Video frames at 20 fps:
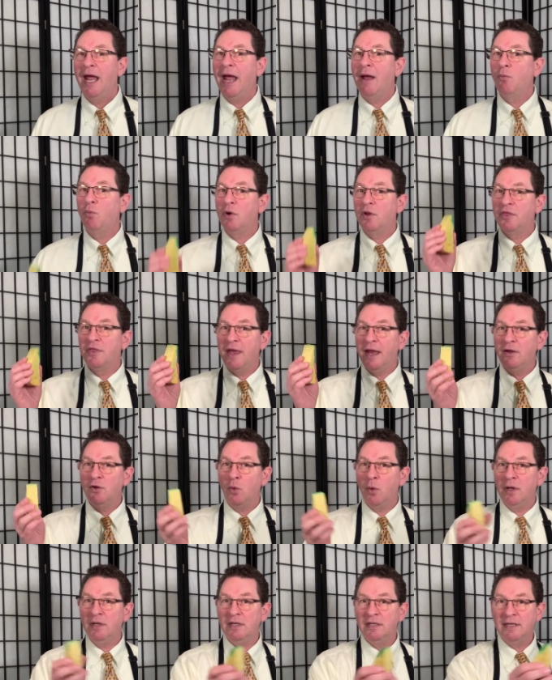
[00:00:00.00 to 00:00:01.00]
and we're
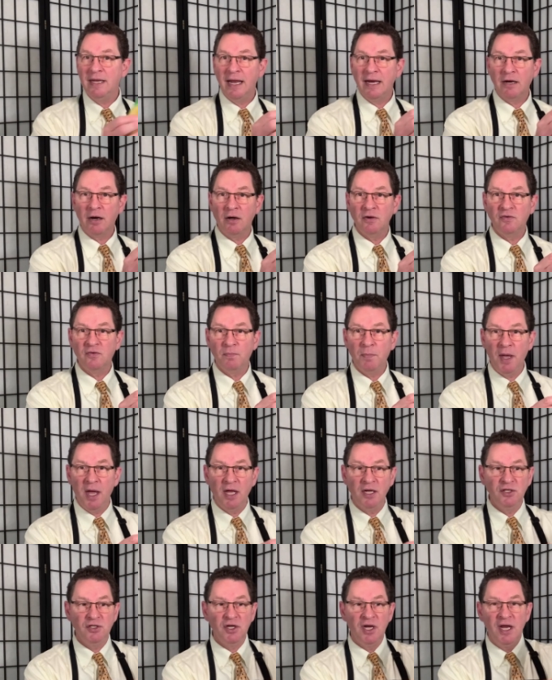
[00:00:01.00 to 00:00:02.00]
then going to take our
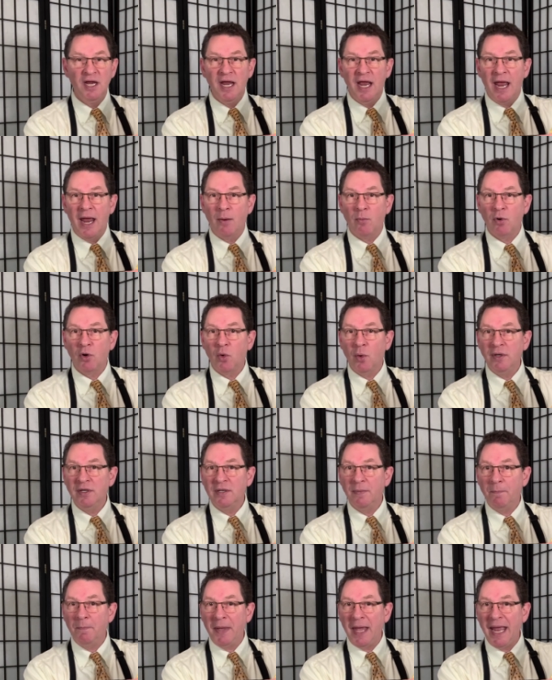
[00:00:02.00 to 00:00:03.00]
sponge and we're going
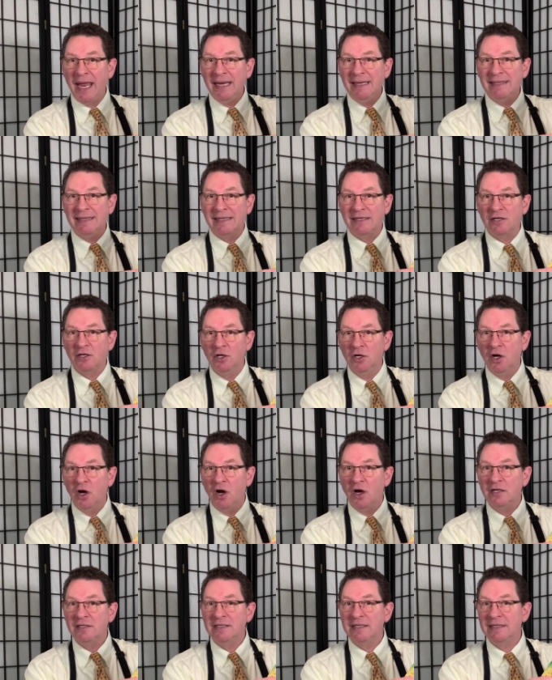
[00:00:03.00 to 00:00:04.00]
to paint it
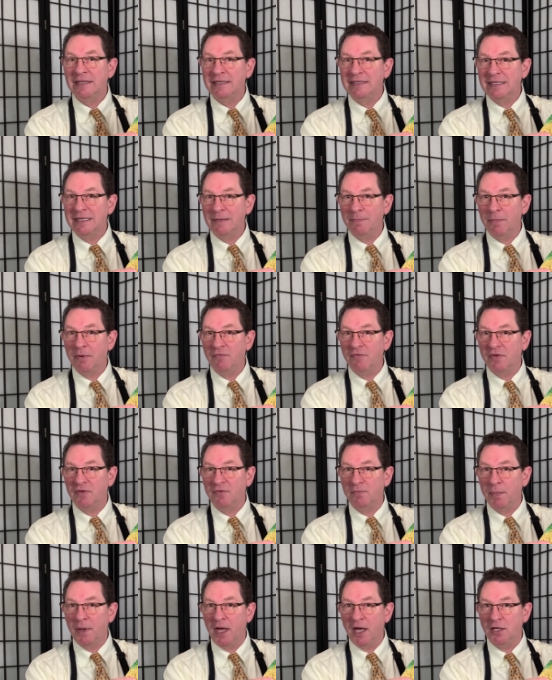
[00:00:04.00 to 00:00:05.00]
onto the tip of the
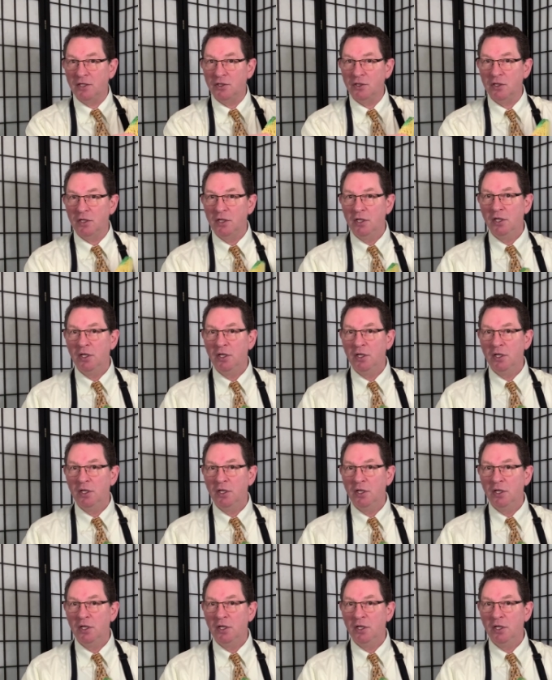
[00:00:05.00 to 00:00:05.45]
sponge.